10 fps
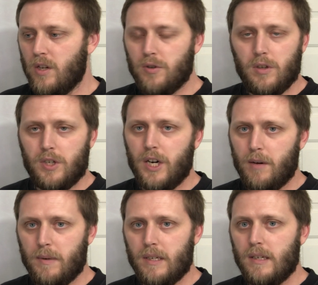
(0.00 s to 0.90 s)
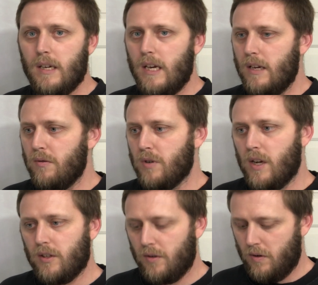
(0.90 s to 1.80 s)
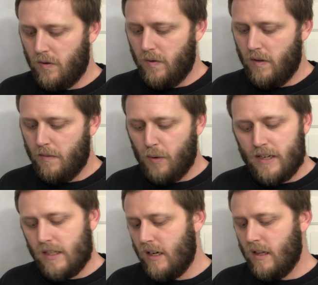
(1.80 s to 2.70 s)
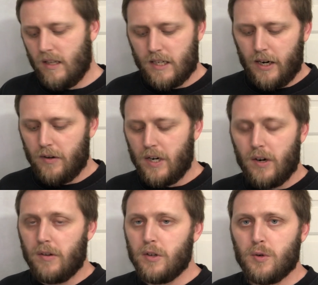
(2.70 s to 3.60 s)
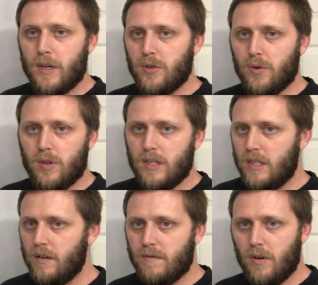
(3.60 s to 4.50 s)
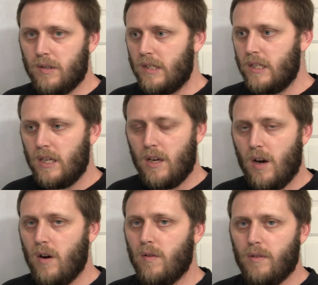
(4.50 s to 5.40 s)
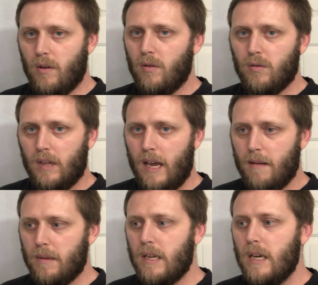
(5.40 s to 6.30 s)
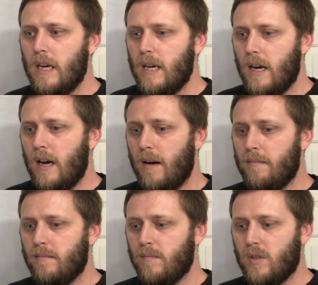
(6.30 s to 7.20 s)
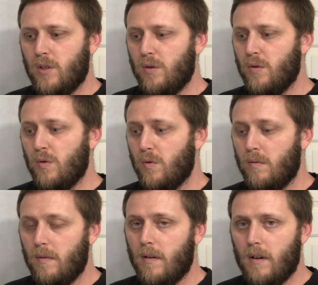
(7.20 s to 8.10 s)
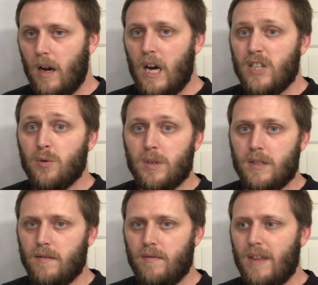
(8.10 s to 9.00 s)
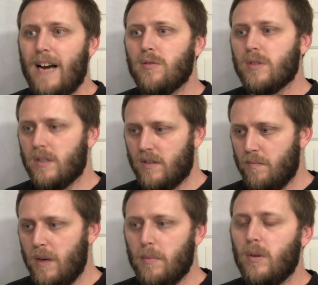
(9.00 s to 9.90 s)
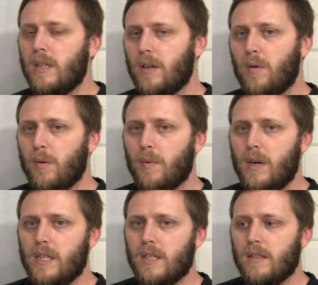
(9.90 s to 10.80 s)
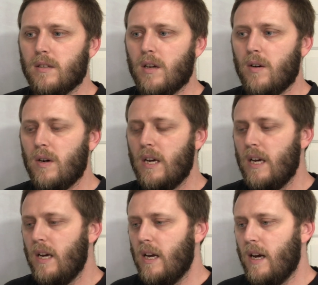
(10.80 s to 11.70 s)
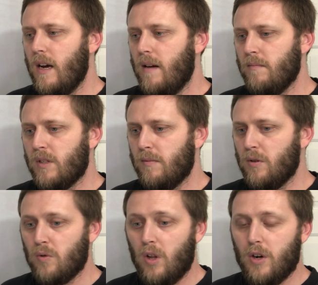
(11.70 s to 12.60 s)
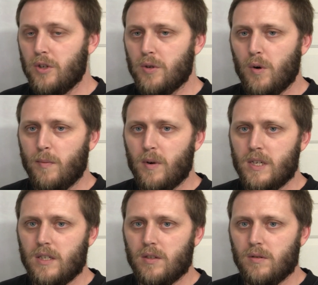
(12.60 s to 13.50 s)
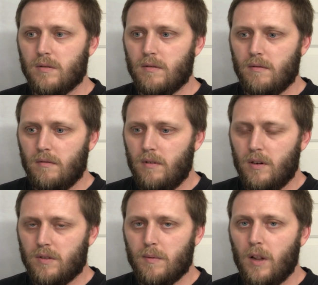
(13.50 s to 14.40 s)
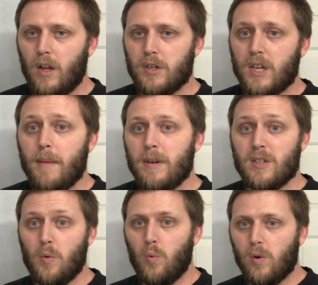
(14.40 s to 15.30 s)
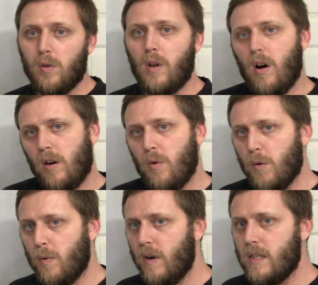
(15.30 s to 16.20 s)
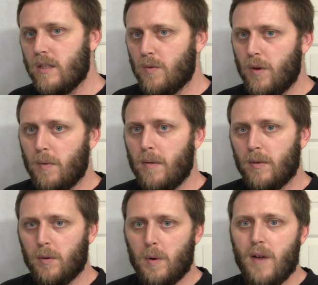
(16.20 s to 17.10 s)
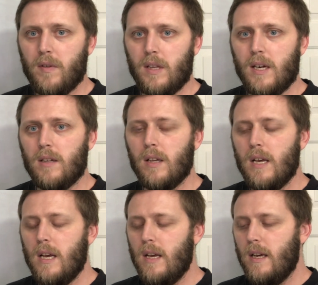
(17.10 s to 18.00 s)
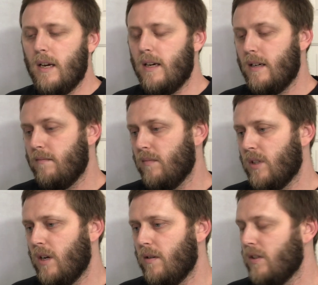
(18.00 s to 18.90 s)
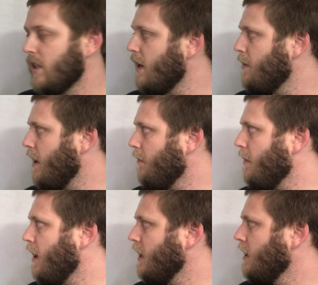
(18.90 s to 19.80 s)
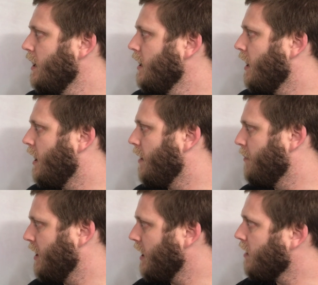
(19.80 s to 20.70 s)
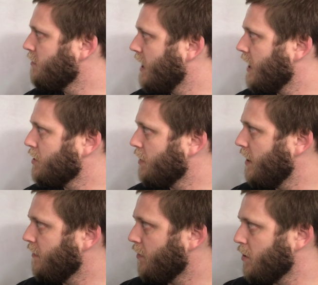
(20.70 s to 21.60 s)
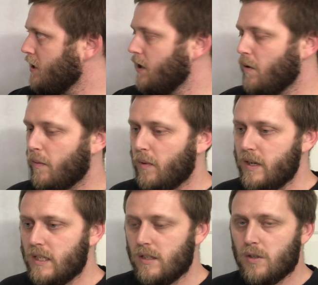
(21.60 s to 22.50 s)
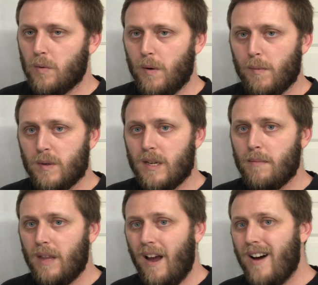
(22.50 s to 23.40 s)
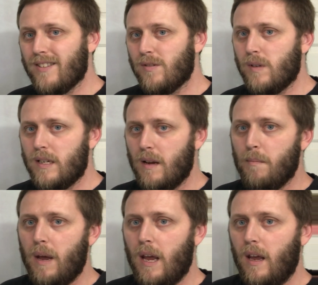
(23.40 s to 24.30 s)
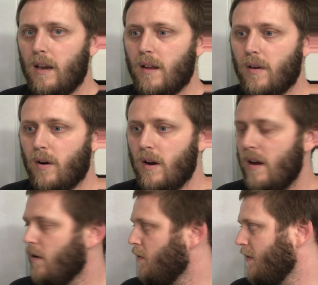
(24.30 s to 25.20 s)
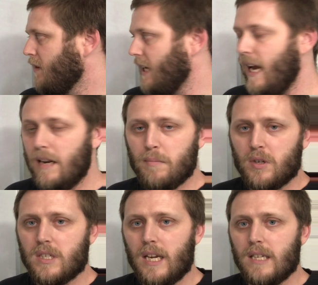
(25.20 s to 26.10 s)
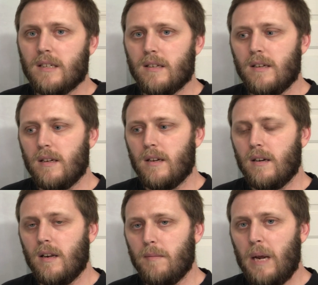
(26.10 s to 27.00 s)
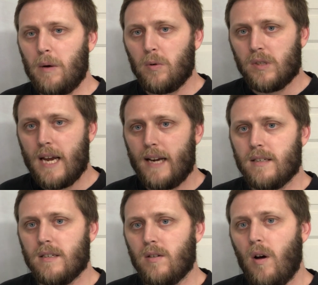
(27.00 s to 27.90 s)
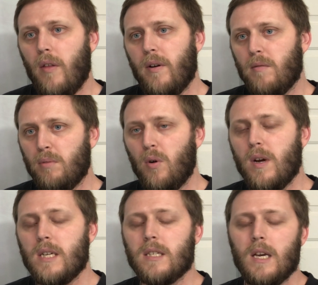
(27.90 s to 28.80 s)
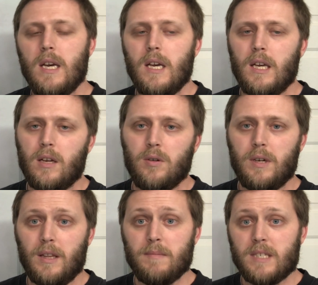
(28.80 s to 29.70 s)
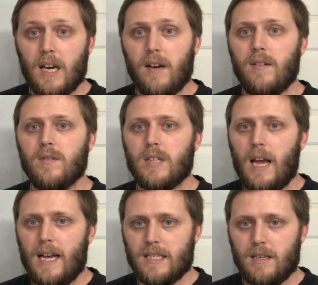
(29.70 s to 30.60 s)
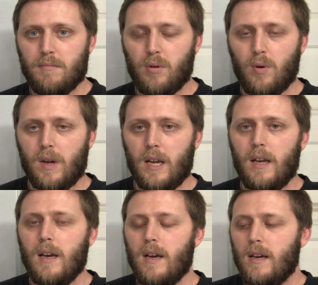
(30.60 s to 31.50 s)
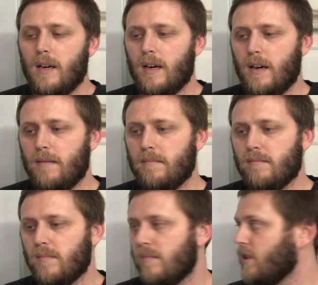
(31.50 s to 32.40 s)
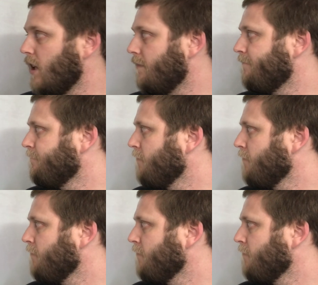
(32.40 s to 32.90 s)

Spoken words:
also the chairman, who's also the president, the secretary, and the treasurer, the CFO, the CEO, the whole gambit, to hundreds of thousands of people in a corporation. So some of those largest corporations and some of the largest companies in the world are corporations, whether public or privately held. So just keep that in mind. The income tax rate for C corporations is 21%, but they also end up paying another roughly 8% in payroll taxes to all their employees, including themselves as an employee. So